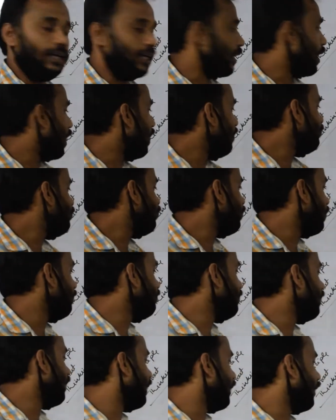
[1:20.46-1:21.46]
comes
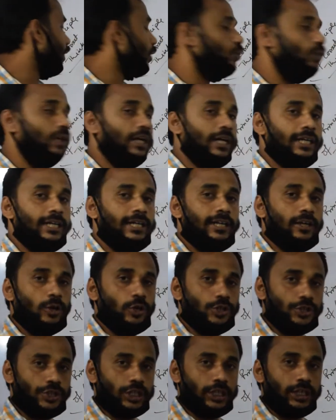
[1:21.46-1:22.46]
from the Greek word
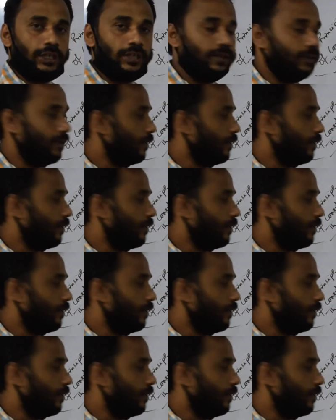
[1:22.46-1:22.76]
logi.